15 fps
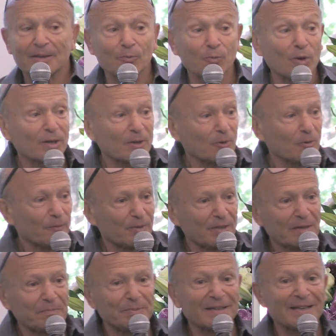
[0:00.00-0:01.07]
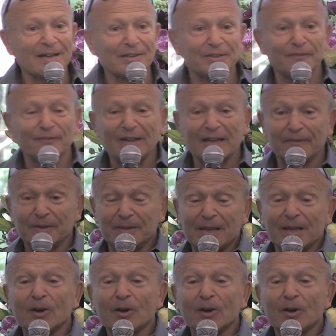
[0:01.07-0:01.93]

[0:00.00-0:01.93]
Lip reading: they'd walk over and they'd pick out the favorite and